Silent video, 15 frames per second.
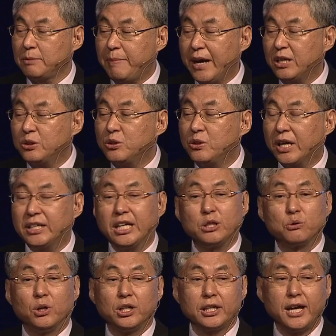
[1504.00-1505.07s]
spike neural
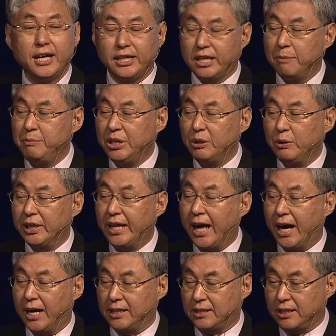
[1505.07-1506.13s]
network can be
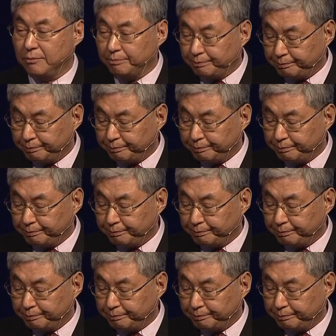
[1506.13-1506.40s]
realized.